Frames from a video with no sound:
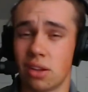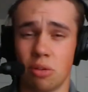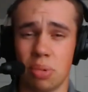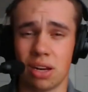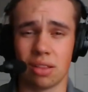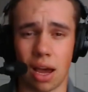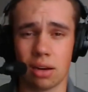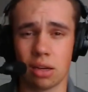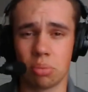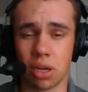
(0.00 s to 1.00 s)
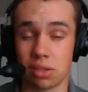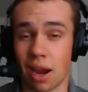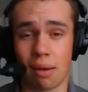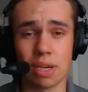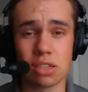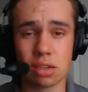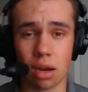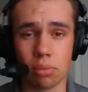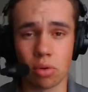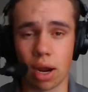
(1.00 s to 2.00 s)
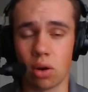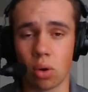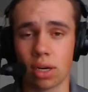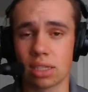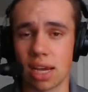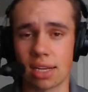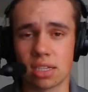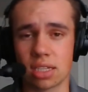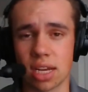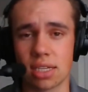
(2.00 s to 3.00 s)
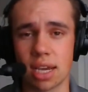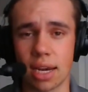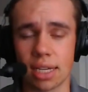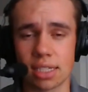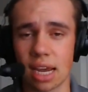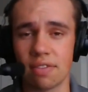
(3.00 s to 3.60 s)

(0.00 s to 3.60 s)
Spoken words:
There have been a lot of good players. There have been some, right? Oregon's had success getting a